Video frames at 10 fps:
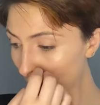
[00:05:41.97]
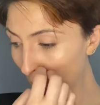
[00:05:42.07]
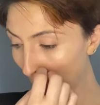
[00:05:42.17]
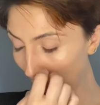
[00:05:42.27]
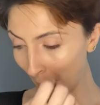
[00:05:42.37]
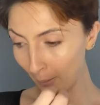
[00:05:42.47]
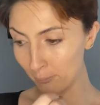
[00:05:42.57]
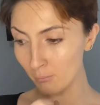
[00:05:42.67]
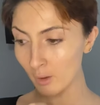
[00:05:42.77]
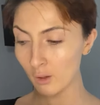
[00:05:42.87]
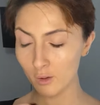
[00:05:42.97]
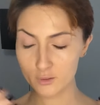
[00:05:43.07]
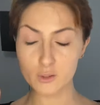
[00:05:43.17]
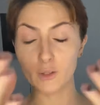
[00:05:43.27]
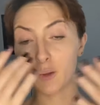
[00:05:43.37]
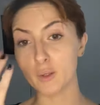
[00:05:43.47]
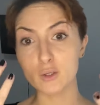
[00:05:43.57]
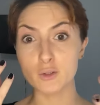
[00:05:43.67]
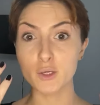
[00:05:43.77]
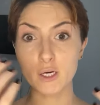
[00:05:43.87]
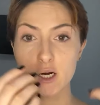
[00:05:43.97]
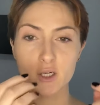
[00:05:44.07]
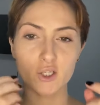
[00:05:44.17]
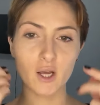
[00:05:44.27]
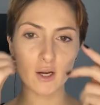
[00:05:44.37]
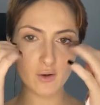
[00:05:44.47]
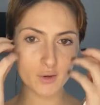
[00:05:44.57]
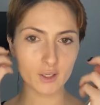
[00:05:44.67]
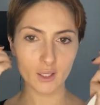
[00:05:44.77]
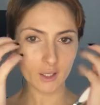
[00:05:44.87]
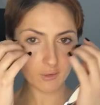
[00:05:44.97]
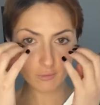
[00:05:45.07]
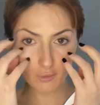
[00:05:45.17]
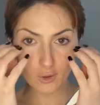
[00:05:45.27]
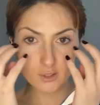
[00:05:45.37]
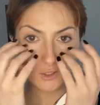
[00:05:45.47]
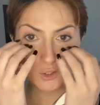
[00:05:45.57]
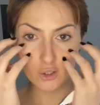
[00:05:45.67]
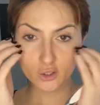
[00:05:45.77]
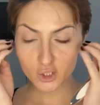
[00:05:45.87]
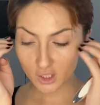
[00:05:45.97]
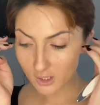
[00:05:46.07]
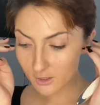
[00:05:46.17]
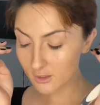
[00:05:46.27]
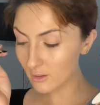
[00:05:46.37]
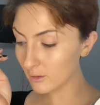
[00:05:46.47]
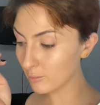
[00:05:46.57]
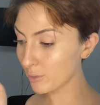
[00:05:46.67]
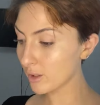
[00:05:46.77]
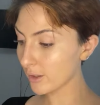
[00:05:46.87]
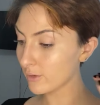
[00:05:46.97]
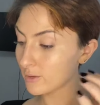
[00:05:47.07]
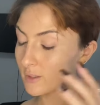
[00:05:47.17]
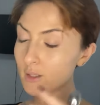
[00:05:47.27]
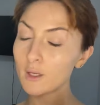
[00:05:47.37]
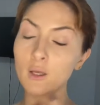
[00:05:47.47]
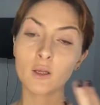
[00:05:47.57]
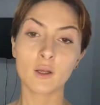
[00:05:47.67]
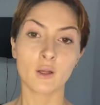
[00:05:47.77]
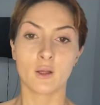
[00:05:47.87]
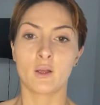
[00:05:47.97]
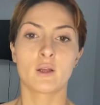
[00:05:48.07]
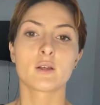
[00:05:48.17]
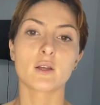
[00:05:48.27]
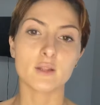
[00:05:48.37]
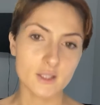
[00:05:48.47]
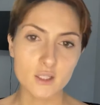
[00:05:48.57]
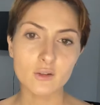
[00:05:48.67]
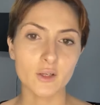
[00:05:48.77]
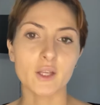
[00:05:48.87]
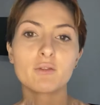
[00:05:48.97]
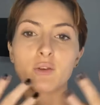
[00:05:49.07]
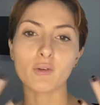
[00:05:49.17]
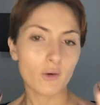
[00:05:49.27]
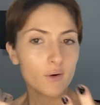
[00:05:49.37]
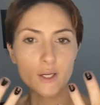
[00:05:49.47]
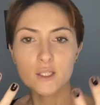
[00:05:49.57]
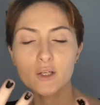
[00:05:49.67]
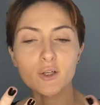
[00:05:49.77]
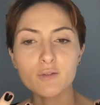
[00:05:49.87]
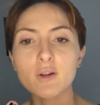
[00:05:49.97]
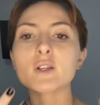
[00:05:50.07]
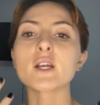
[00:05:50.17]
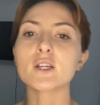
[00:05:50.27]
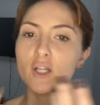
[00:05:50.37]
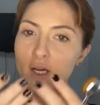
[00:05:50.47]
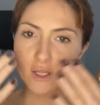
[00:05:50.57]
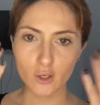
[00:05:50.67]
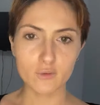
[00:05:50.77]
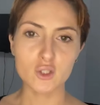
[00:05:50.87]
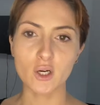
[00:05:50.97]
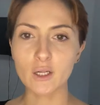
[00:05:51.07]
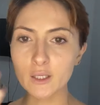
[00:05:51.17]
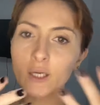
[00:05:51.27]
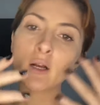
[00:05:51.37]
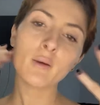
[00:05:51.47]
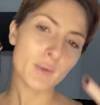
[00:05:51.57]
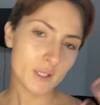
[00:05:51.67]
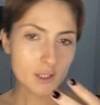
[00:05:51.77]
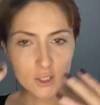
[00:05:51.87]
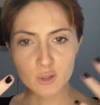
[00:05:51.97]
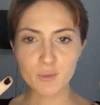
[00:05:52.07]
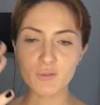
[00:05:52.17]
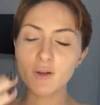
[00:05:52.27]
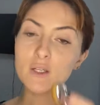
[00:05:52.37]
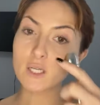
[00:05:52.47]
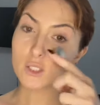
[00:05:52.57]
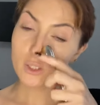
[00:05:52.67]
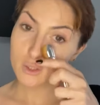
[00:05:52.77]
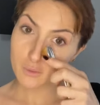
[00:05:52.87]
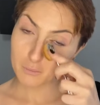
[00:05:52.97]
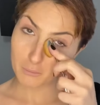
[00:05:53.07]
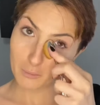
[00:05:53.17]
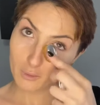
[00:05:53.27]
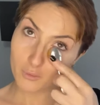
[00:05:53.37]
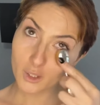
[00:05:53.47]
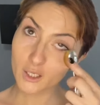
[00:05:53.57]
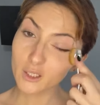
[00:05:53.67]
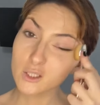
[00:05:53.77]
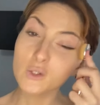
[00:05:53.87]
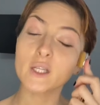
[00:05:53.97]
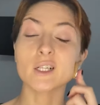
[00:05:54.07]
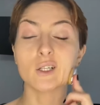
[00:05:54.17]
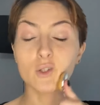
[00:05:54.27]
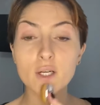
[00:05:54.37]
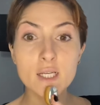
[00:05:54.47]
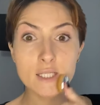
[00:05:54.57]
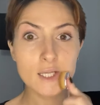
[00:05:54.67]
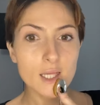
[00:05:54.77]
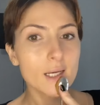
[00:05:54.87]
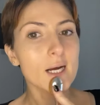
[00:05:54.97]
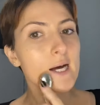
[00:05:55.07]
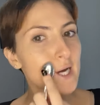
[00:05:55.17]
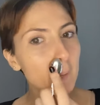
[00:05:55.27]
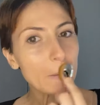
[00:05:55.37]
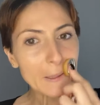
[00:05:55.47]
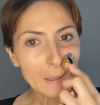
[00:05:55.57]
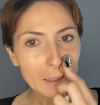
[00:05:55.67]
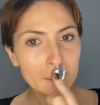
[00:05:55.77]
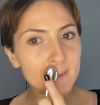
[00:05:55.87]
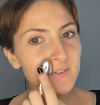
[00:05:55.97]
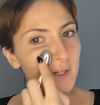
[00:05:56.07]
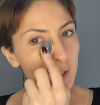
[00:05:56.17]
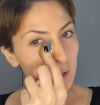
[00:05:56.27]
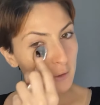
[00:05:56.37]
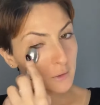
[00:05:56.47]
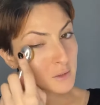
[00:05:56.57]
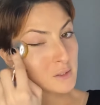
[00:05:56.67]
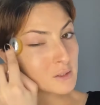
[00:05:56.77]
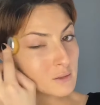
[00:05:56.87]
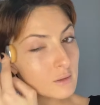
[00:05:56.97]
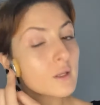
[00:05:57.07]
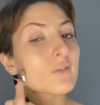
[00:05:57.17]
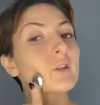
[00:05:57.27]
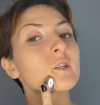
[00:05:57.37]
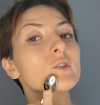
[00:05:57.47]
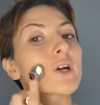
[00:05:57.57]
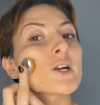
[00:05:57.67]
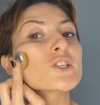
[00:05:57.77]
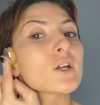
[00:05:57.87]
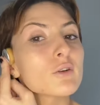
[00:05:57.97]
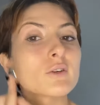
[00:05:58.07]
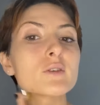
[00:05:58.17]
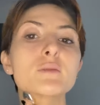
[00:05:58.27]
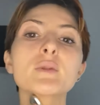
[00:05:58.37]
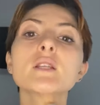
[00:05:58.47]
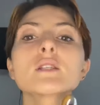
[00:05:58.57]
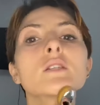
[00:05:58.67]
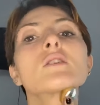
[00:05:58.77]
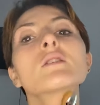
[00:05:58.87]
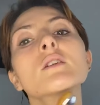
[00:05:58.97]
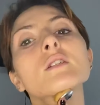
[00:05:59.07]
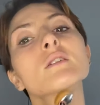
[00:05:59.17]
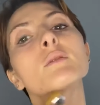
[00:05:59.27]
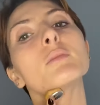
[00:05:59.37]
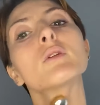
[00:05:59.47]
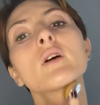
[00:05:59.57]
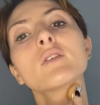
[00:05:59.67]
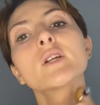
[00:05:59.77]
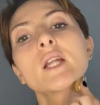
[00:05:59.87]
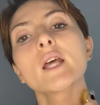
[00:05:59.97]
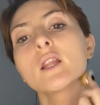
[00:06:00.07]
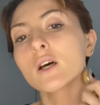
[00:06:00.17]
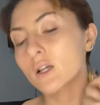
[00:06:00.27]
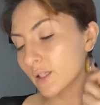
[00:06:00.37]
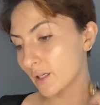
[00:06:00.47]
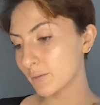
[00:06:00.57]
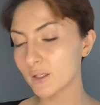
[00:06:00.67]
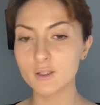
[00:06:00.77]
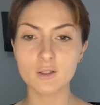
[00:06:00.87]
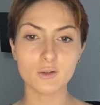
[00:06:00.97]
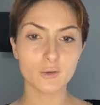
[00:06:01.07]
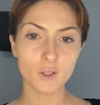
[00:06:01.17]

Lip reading: So like when you're doing your eyeshadow and like it falls onto your cheeks, the little particles, that's annoying if you've already done your foundation and then you have to try to clean it up and then touch up your foundation. So if you're gonna do like a crazy like eye with a lot of different colors, definitely do your eyeshadow first. But this is just a simple everyday look that I'm gonna do.